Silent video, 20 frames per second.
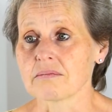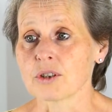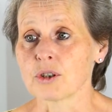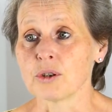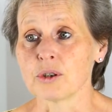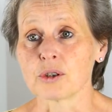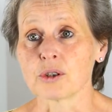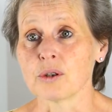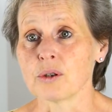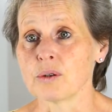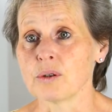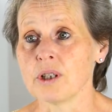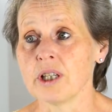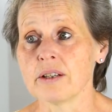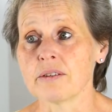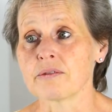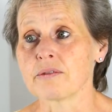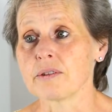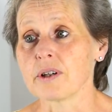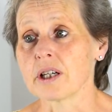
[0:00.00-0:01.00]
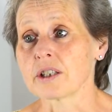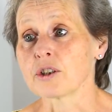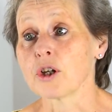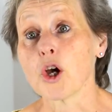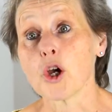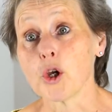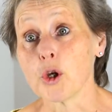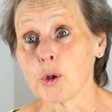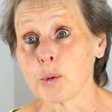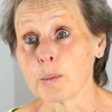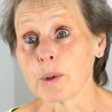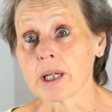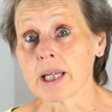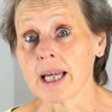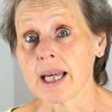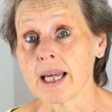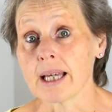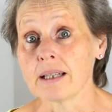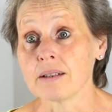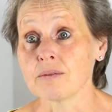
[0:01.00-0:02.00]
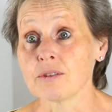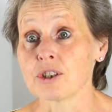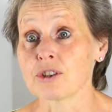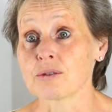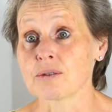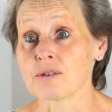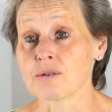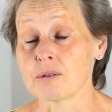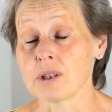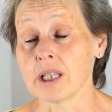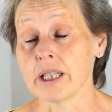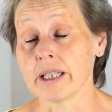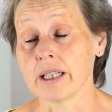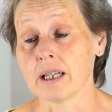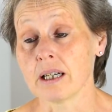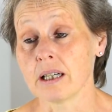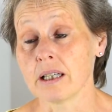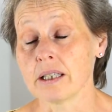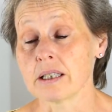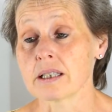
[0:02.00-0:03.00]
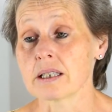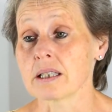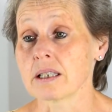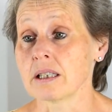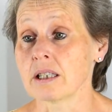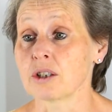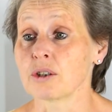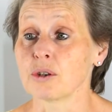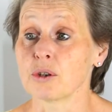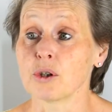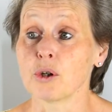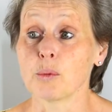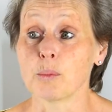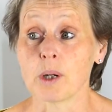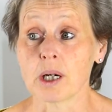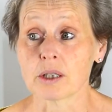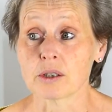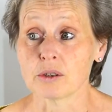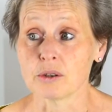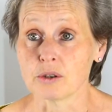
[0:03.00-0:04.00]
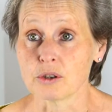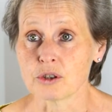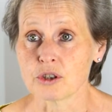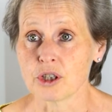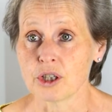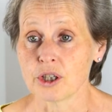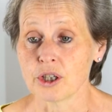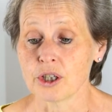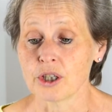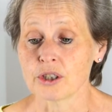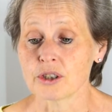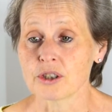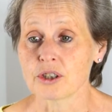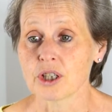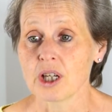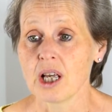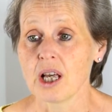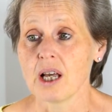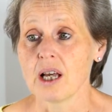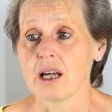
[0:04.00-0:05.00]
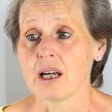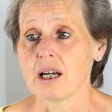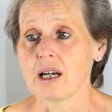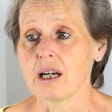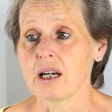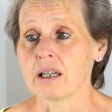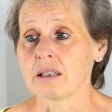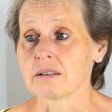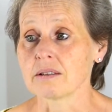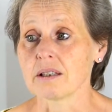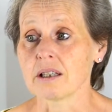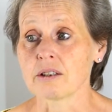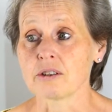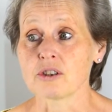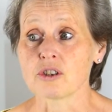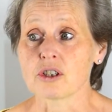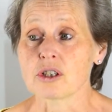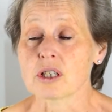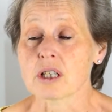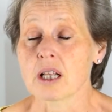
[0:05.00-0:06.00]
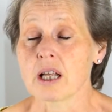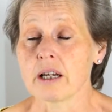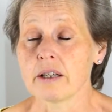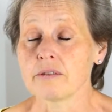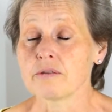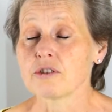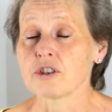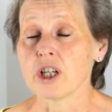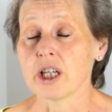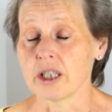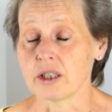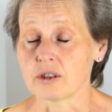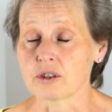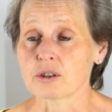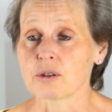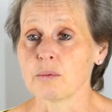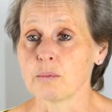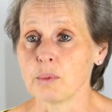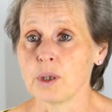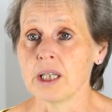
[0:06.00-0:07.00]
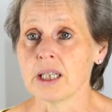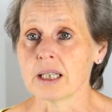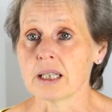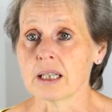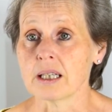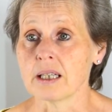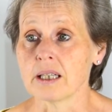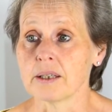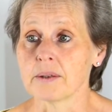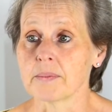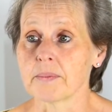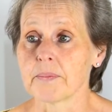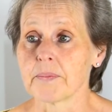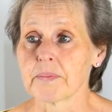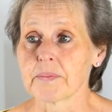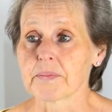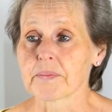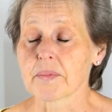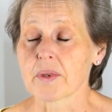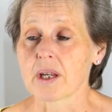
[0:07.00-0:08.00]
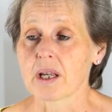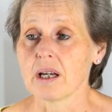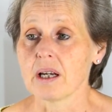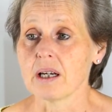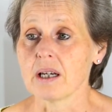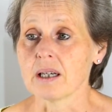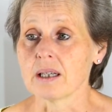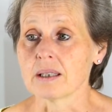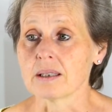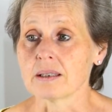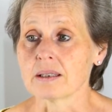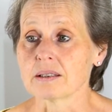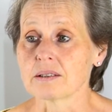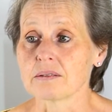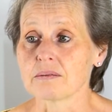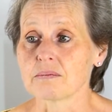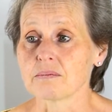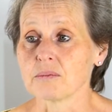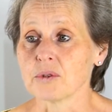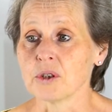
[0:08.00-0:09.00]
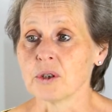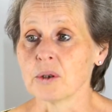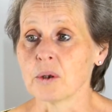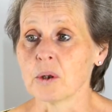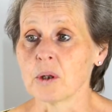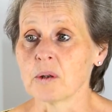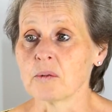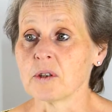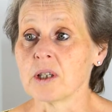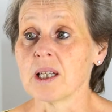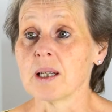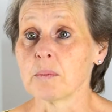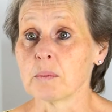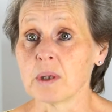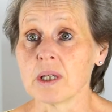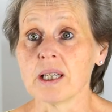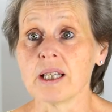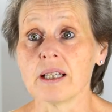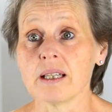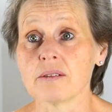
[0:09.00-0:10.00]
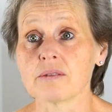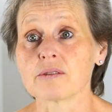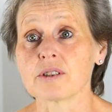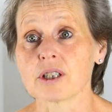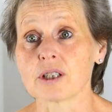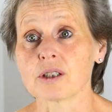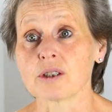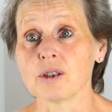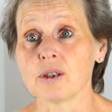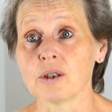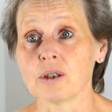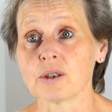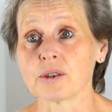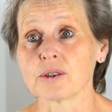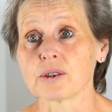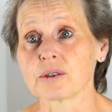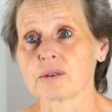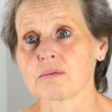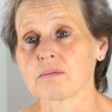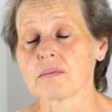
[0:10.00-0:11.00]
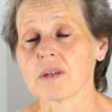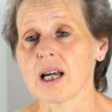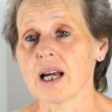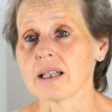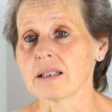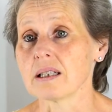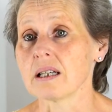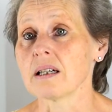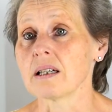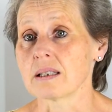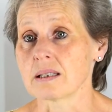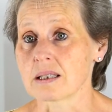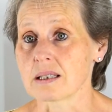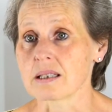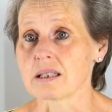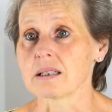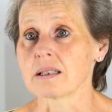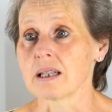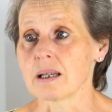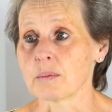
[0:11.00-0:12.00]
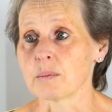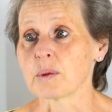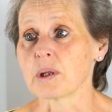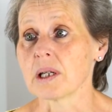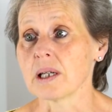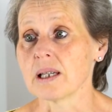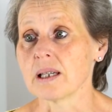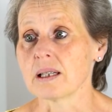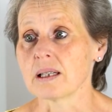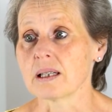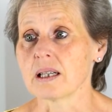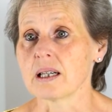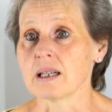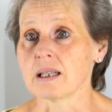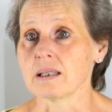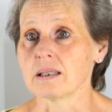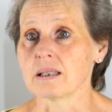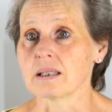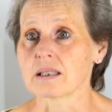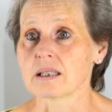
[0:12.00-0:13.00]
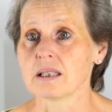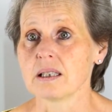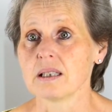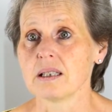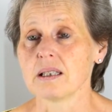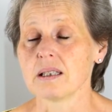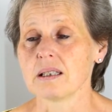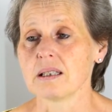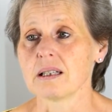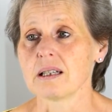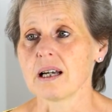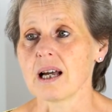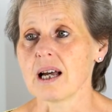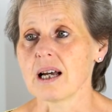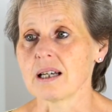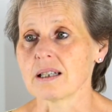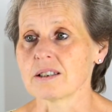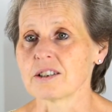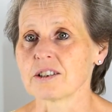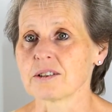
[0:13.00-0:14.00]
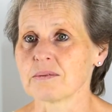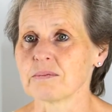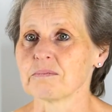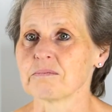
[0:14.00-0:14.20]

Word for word: could go live at home again, which was really nice, and I could go back to church, and and just life changed completely, and you know I really believe that God had answered that prayer and had